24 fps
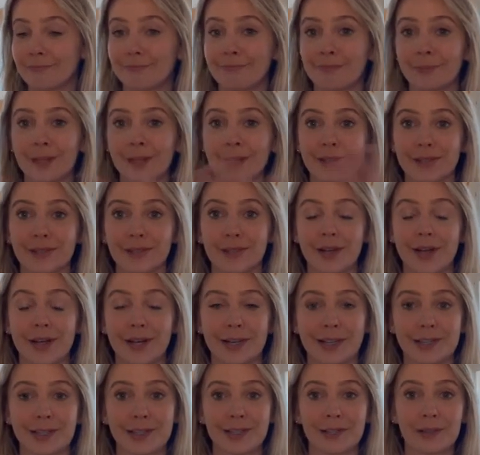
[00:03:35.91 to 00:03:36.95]
because they're trying
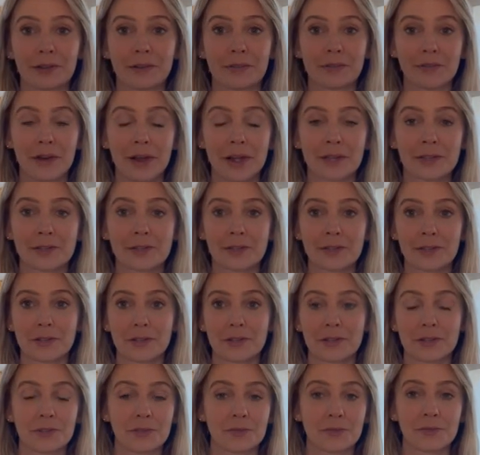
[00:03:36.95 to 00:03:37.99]
to see their friends or
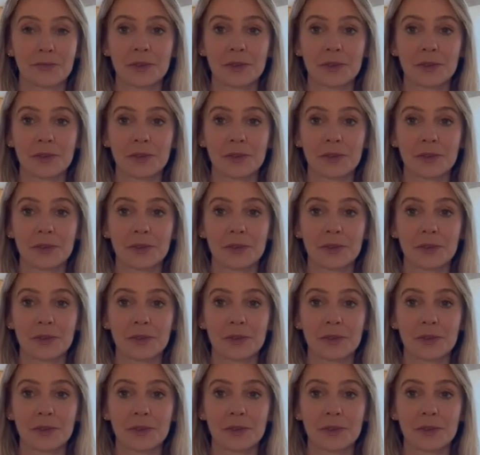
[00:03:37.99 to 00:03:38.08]
do,